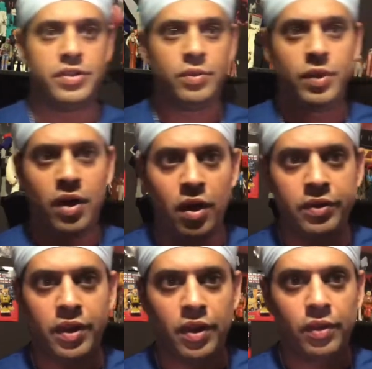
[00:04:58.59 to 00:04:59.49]
and we all
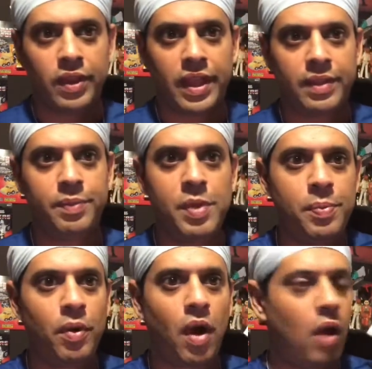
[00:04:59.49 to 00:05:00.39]
know, like,
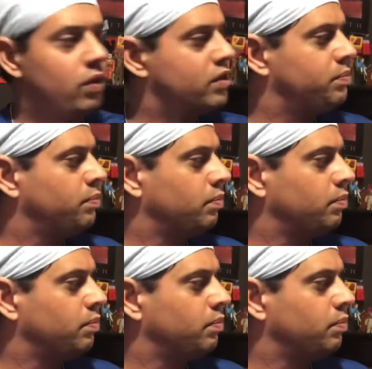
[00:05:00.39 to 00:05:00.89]
people always